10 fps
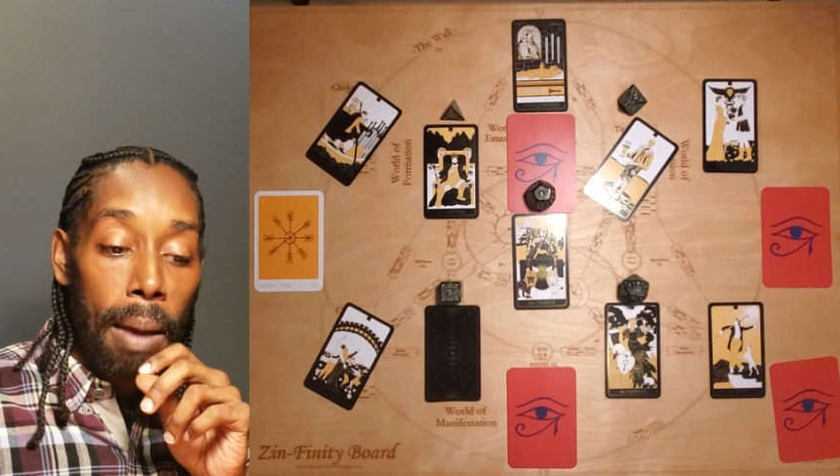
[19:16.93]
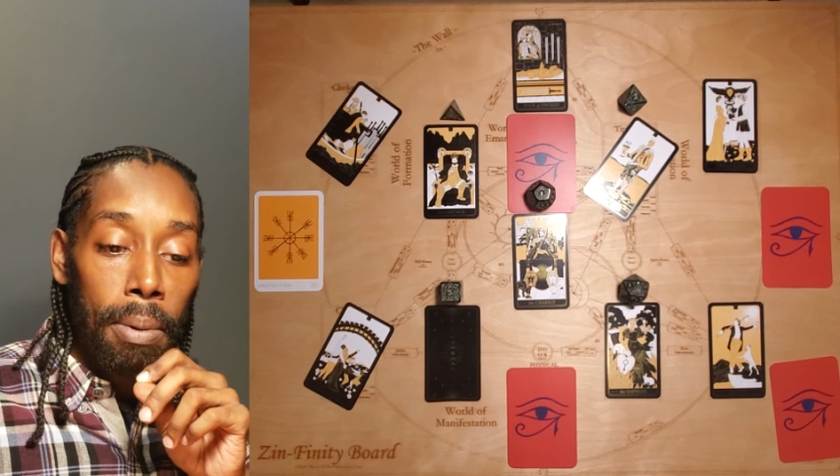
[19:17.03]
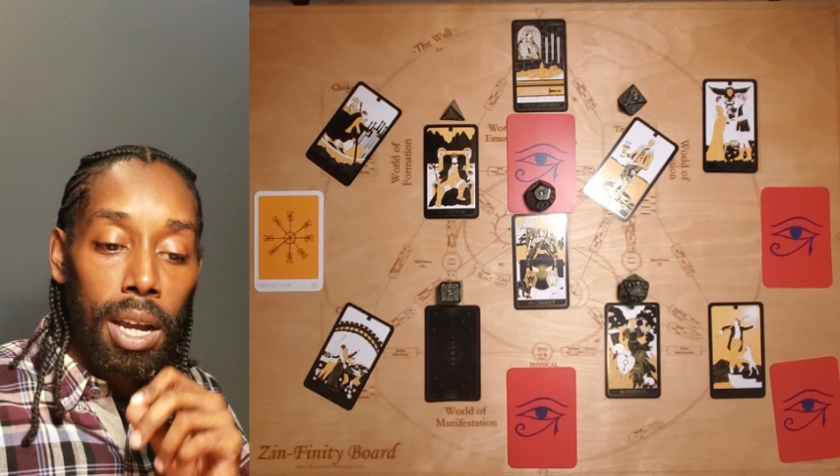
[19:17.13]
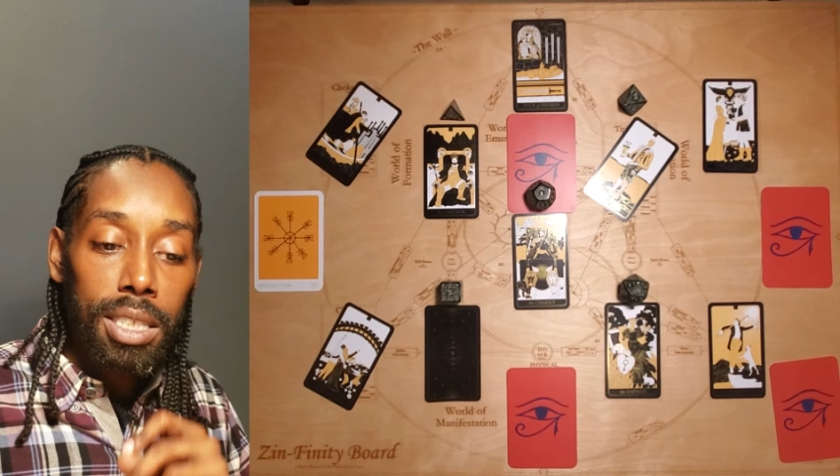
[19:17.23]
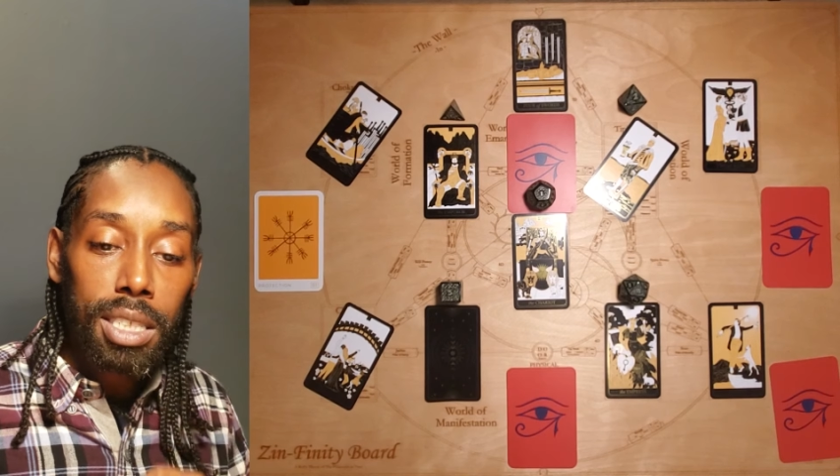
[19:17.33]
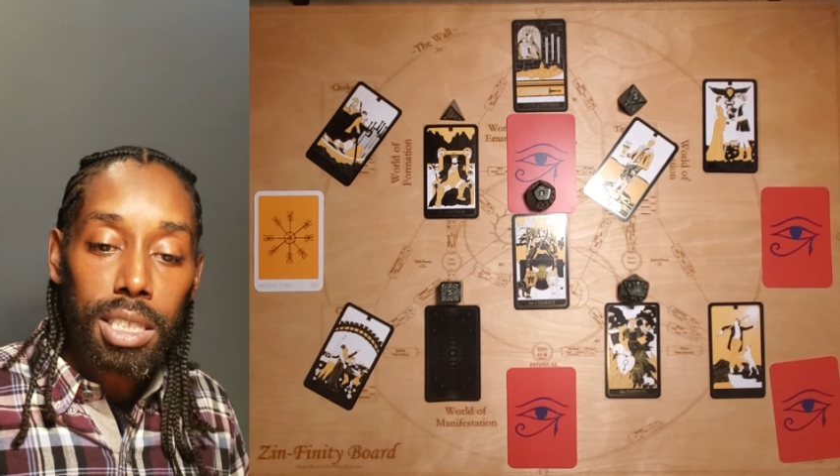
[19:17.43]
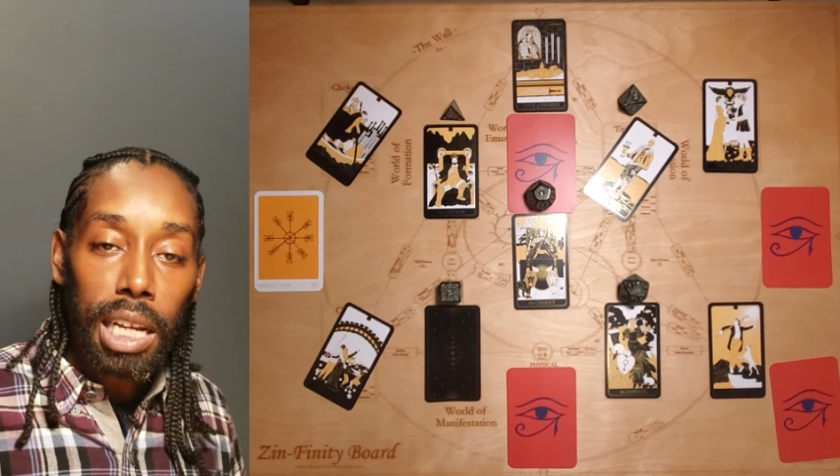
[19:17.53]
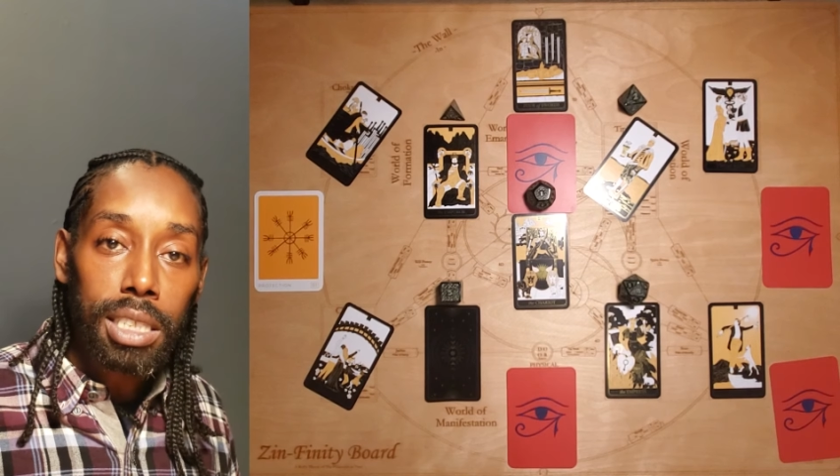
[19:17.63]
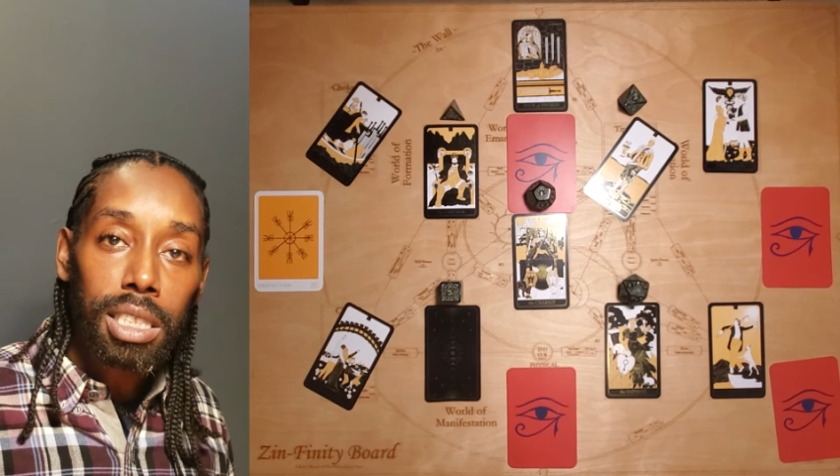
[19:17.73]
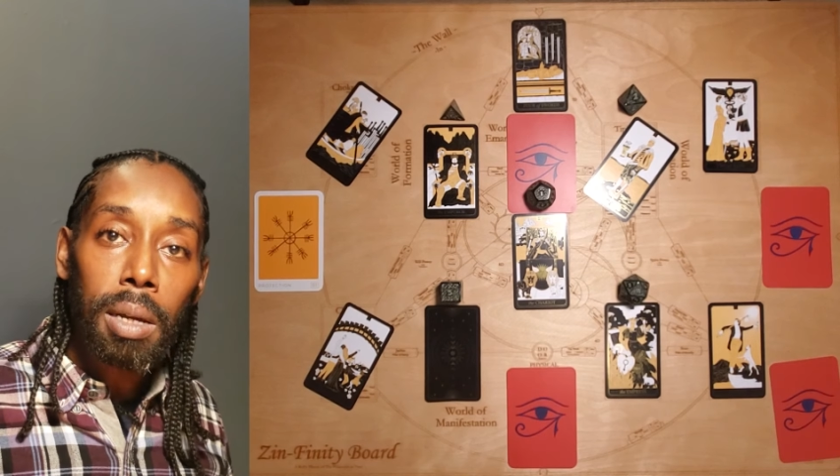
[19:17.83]
Because it's
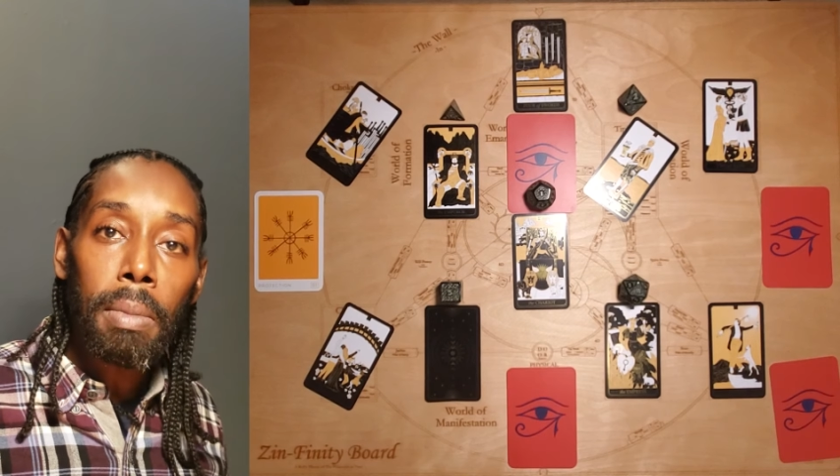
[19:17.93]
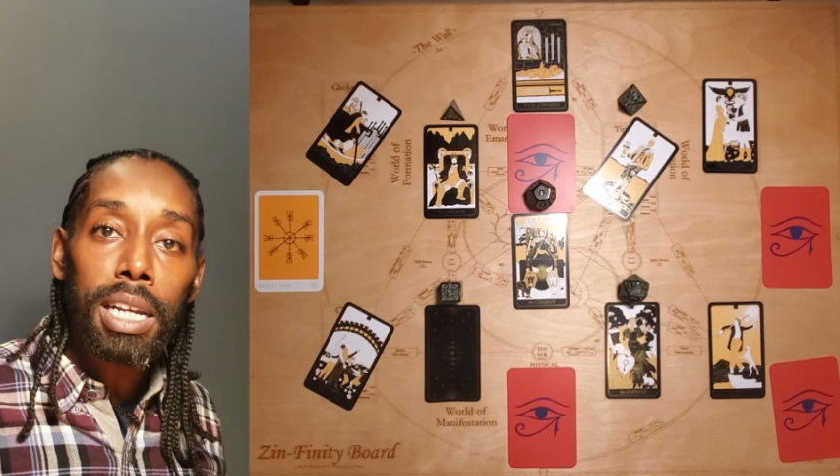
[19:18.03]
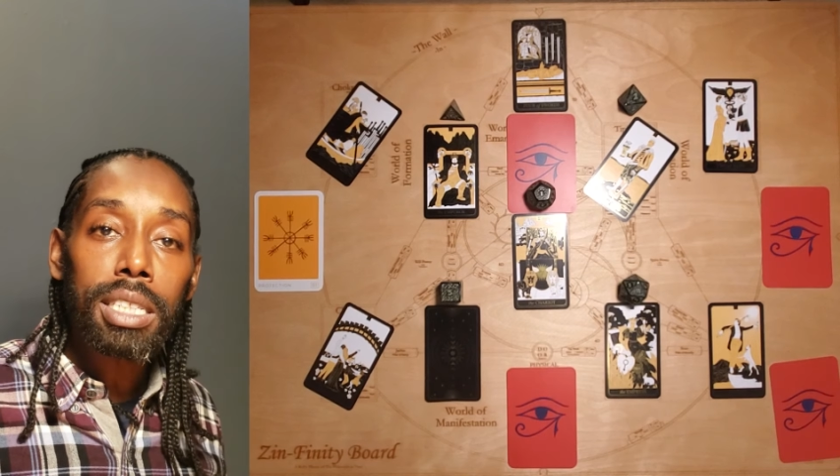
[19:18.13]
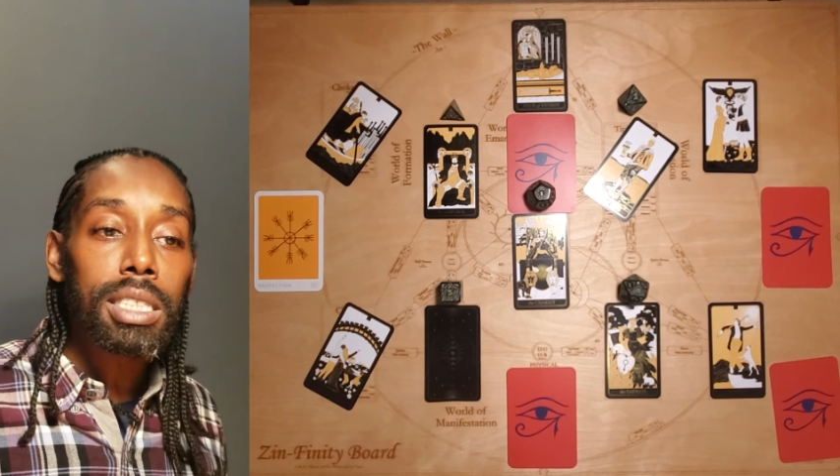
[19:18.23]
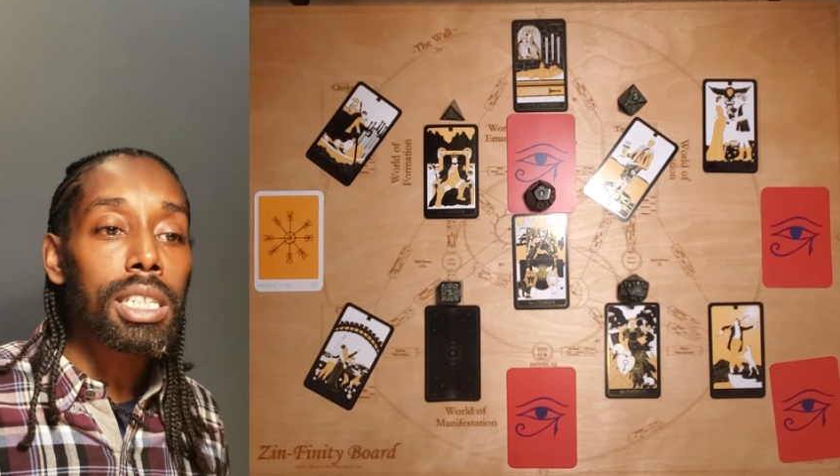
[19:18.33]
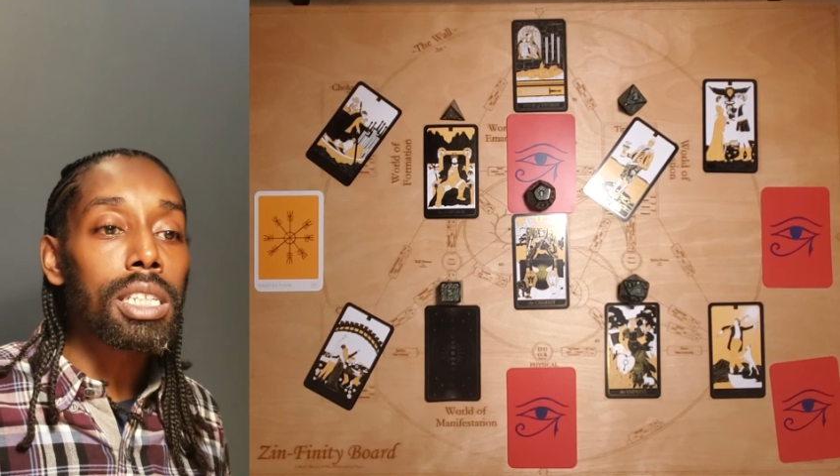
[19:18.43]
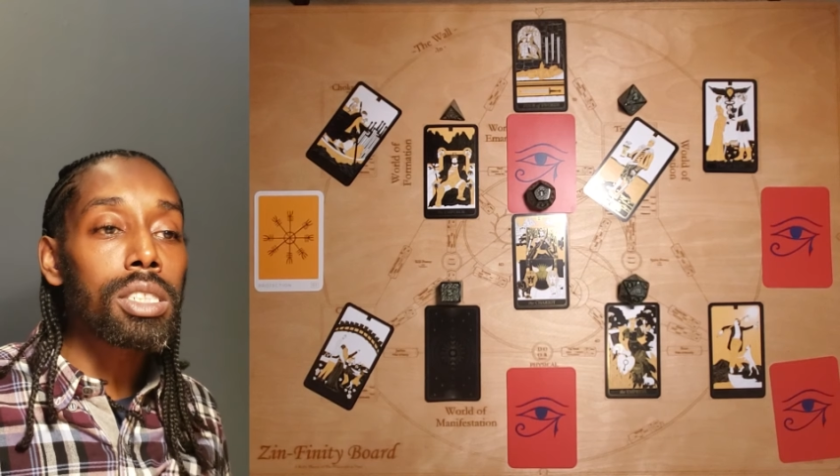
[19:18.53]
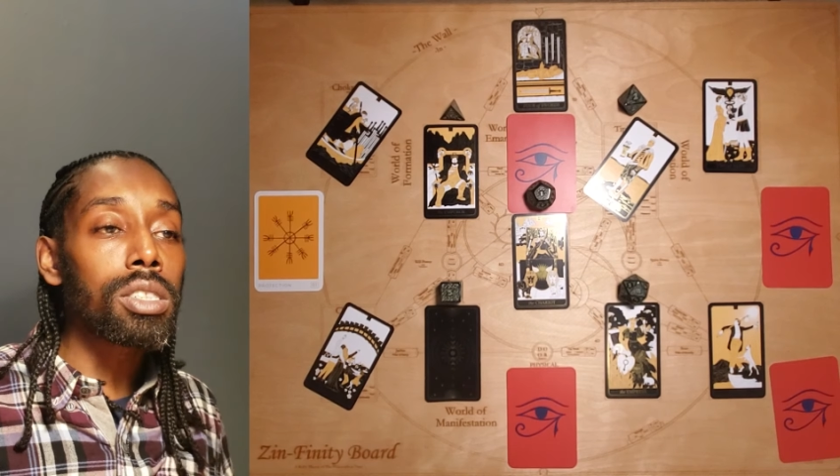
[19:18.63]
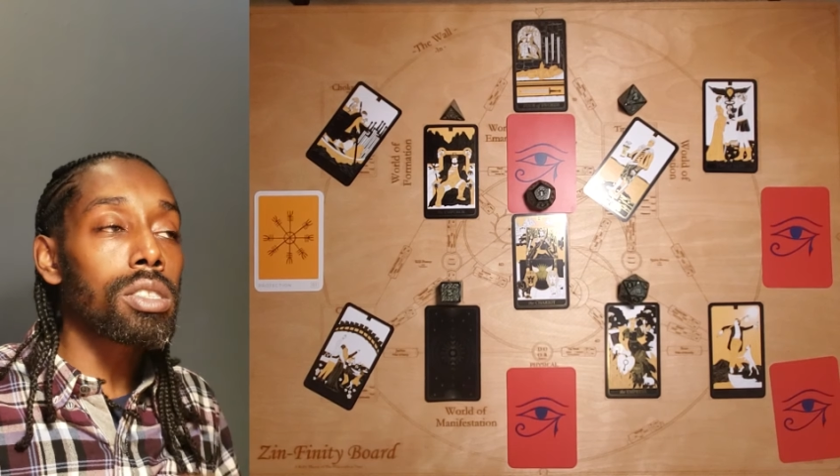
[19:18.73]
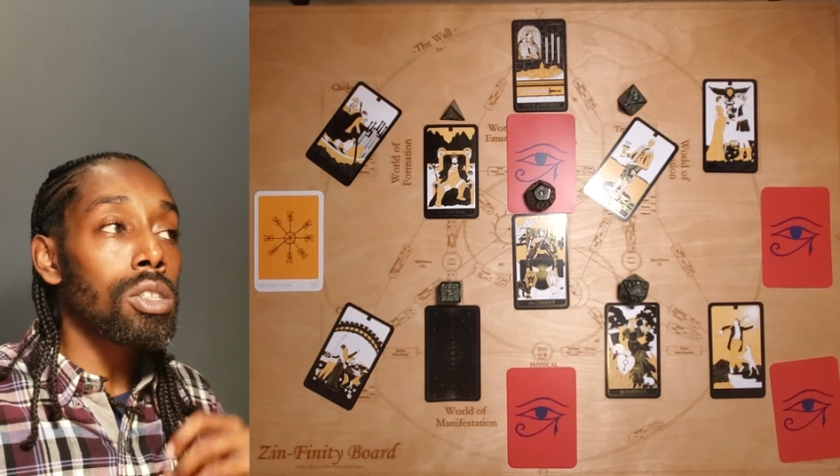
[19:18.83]
like somebody sees